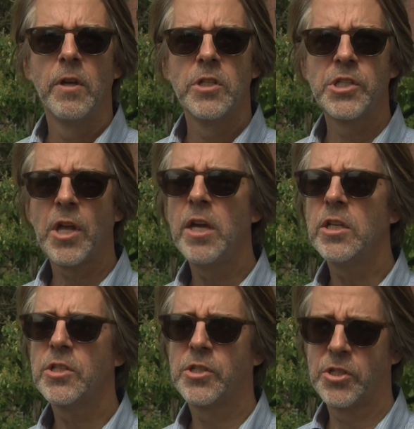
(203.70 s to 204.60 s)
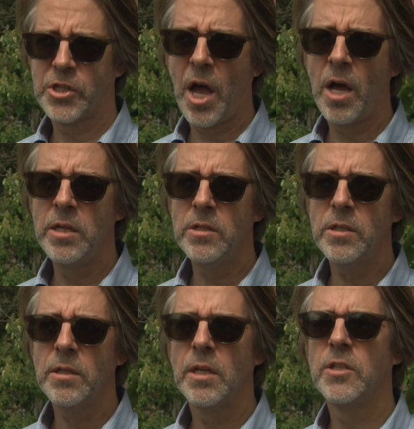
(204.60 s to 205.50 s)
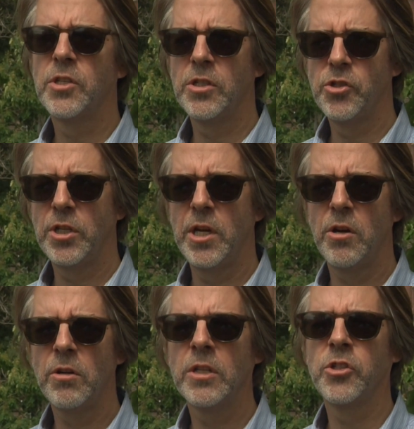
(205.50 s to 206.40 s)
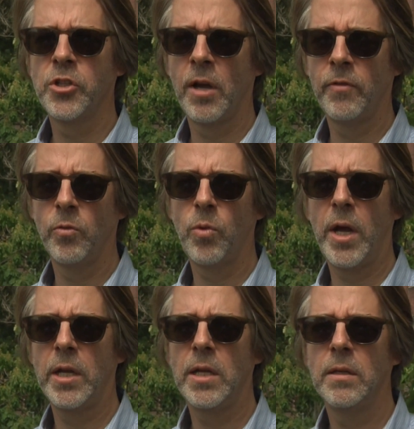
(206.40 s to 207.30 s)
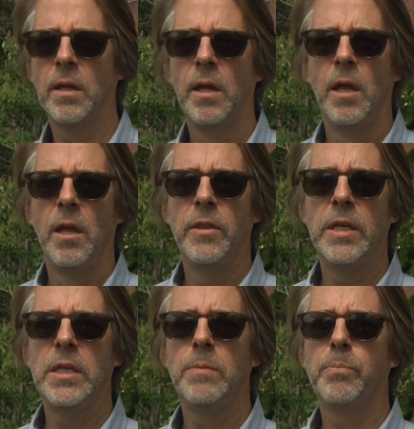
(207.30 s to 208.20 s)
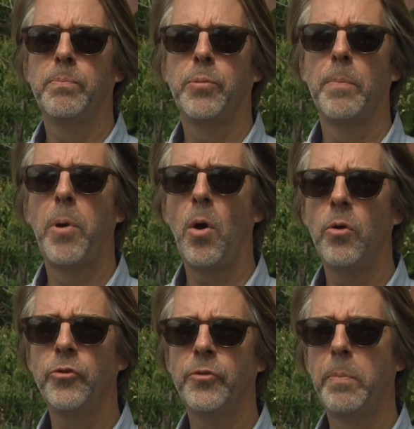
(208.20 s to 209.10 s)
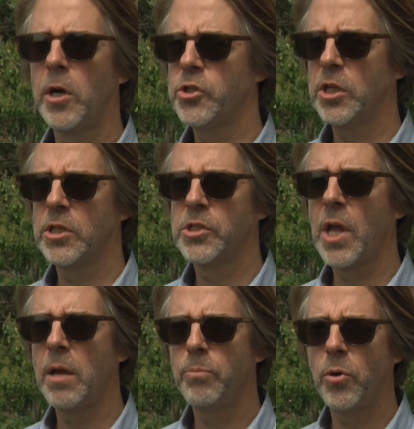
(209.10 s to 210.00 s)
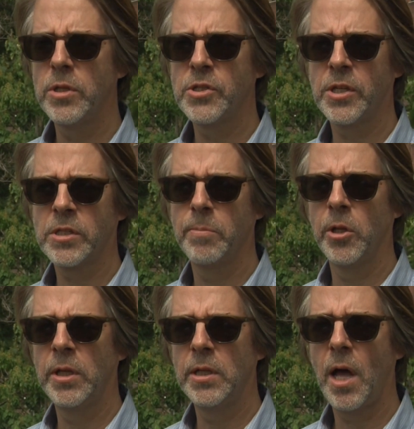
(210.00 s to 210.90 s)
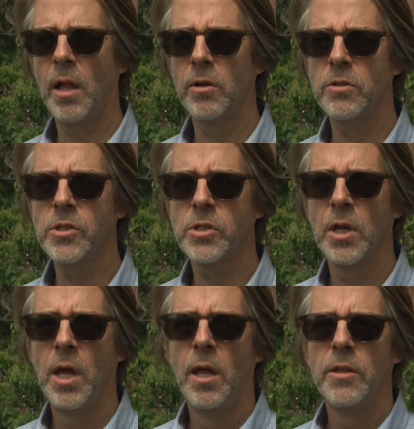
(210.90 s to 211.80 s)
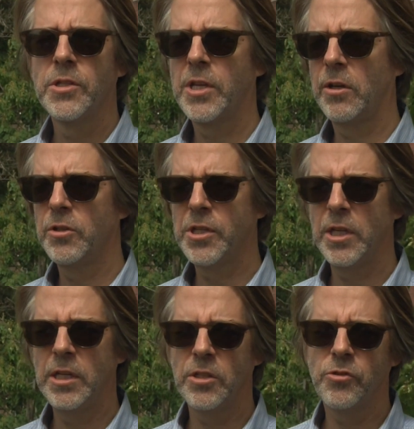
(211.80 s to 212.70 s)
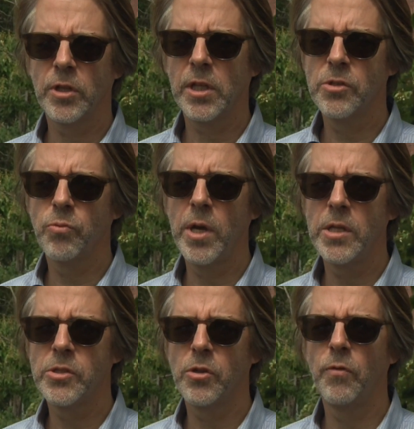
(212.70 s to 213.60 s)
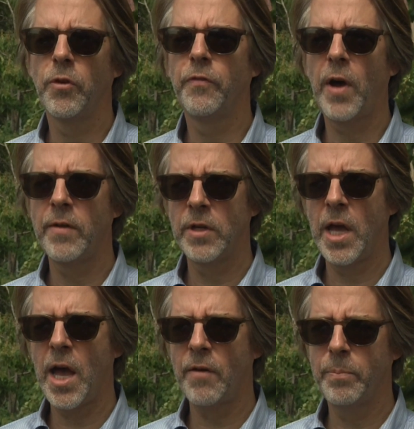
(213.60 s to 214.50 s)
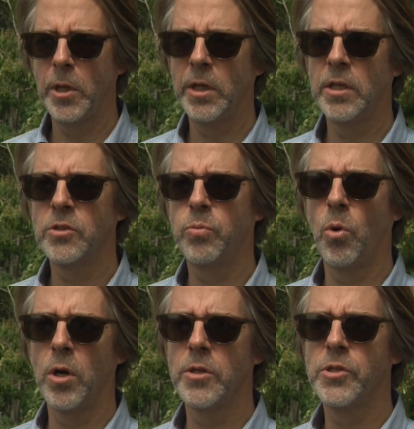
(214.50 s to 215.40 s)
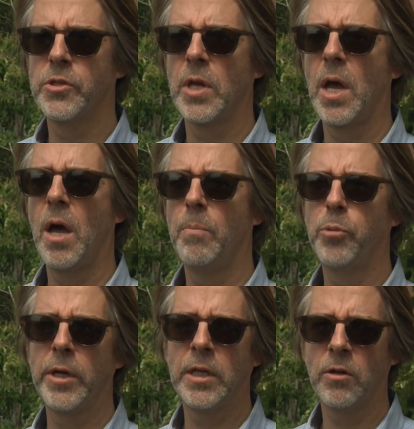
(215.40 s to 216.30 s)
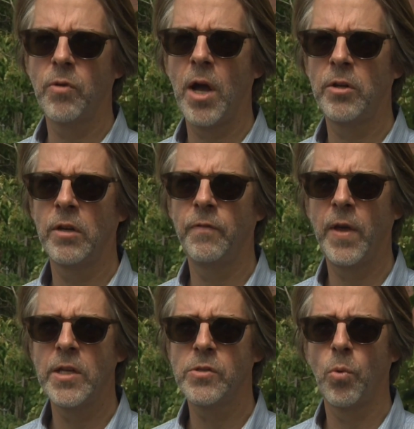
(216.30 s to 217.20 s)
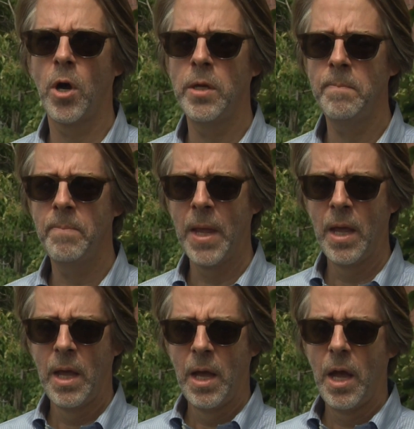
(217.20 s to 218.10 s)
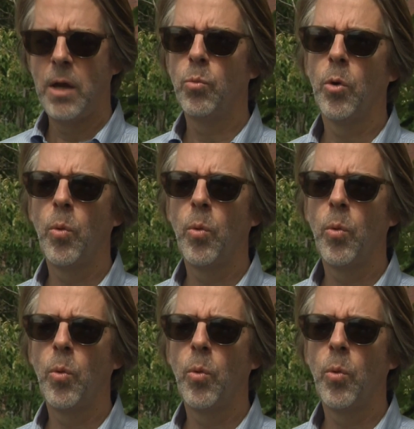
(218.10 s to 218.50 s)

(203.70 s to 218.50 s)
site is designed, it's engineered, it's shovel ready. The proposed budget is $9.6 million. The Center City District has raised over $5.5 million towards breaking ground on Phase 1, and we're